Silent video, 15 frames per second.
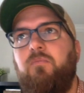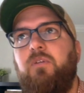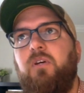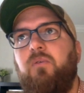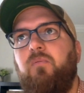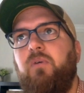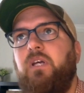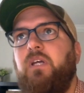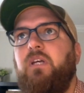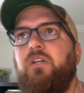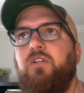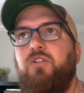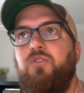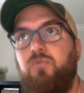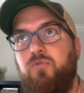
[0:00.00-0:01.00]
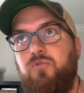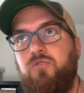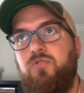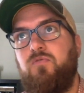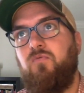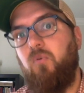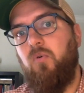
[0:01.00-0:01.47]
that we use
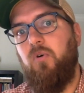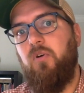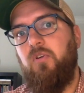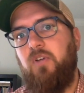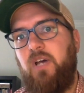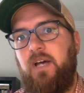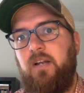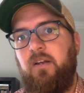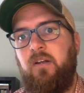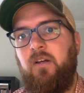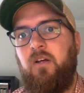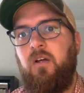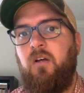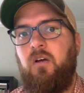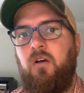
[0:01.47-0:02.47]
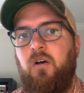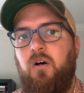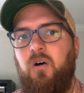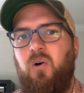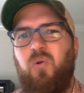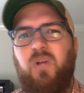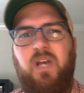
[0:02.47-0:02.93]
for that
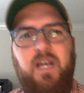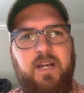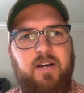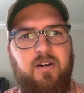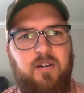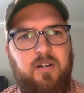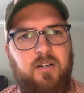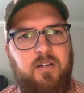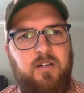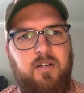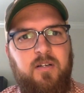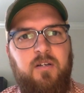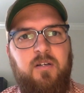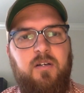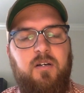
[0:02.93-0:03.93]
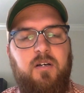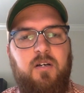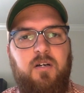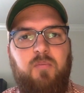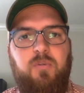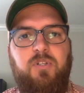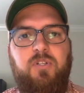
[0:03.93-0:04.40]
whole era,
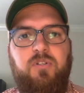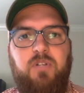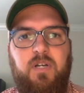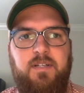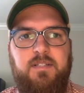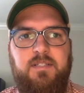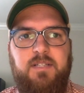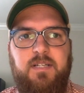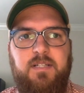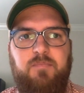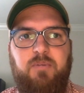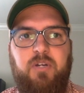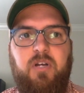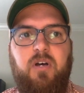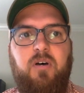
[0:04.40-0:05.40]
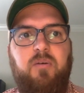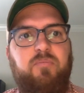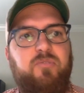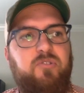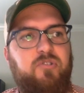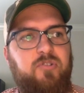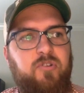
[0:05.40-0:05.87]
when the United States
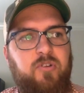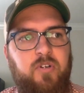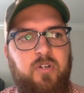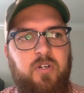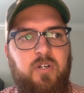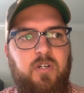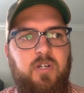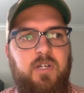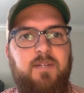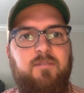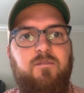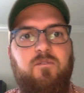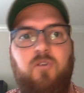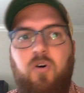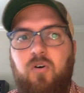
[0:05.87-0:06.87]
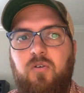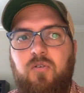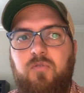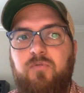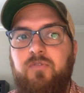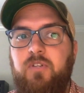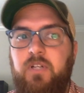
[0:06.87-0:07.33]
becomes
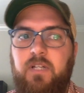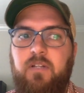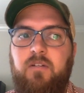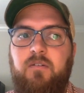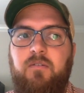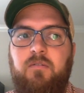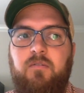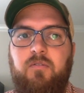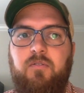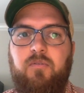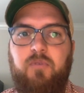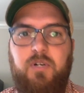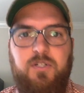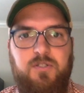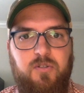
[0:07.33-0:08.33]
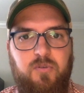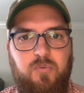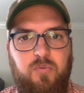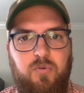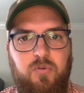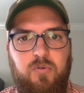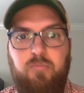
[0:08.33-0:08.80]
involved in the rest of the
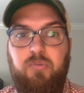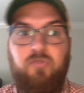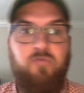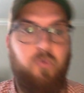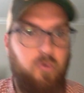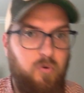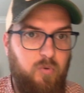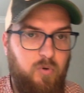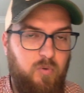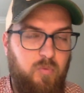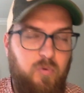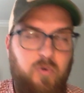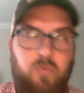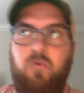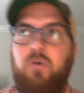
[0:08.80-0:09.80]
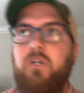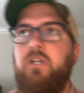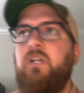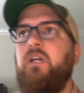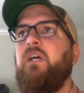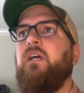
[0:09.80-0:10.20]
world before World War One,